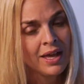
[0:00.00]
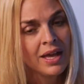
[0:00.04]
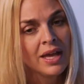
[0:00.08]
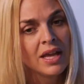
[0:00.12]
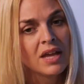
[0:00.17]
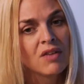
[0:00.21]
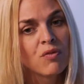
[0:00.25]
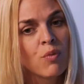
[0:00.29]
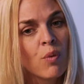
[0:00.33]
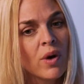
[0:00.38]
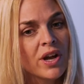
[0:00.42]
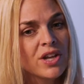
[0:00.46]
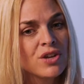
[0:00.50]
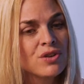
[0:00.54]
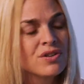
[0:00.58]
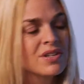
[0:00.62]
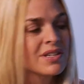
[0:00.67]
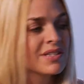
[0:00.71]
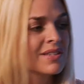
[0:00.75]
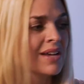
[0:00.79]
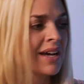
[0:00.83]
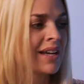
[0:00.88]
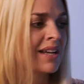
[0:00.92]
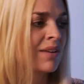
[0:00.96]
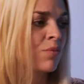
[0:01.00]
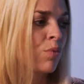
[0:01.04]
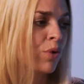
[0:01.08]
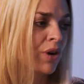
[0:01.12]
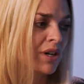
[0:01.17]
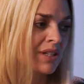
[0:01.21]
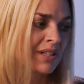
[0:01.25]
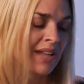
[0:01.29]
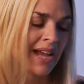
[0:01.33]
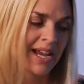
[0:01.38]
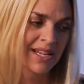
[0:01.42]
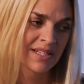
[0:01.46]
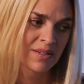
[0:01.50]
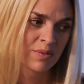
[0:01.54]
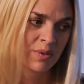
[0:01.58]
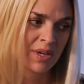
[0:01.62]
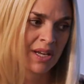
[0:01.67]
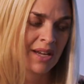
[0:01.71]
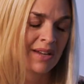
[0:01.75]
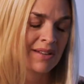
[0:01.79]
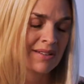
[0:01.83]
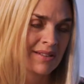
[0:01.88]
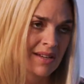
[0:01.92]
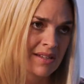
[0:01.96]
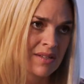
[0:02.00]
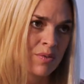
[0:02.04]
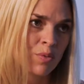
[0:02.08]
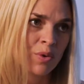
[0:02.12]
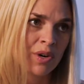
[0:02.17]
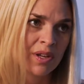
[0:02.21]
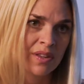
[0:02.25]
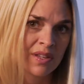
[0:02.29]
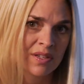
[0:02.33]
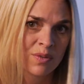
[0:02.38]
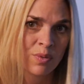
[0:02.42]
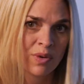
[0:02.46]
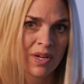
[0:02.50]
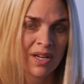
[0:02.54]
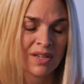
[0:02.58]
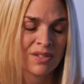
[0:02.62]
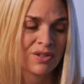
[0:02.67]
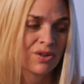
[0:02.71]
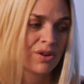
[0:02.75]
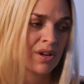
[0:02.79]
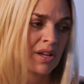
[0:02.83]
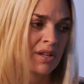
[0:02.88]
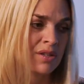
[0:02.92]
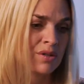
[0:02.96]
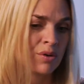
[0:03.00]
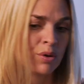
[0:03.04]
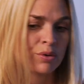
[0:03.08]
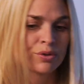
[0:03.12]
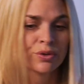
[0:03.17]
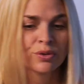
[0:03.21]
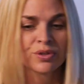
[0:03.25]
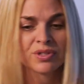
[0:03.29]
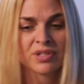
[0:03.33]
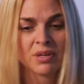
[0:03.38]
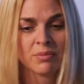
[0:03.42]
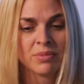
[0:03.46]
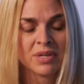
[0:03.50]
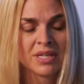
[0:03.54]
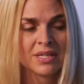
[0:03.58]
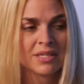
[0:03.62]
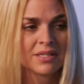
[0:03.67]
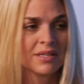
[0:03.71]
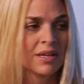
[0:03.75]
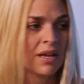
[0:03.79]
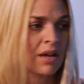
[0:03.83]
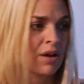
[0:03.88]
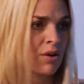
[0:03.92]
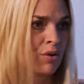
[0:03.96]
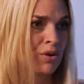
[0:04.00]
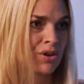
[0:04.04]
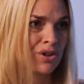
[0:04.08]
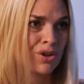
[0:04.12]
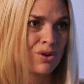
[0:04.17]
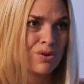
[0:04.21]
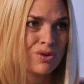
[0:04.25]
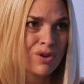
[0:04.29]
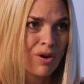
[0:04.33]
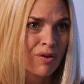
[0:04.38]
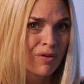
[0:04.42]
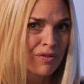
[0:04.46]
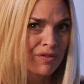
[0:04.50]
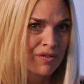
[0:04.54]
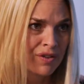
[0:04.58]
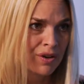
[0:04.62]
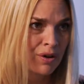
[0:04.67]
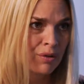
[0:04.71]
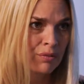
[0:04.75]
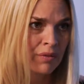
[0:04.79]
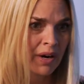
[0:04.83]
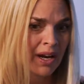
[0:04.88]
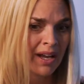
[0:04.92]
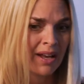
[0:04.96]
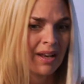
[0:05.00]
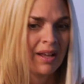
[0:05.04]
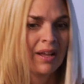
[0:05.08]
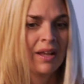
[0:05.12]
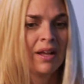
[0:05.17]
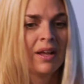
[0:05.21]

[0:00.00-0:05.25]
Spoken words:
If what you decided worked last week doesn't work this week because your kid's older or somebody's sick or you don't feel right,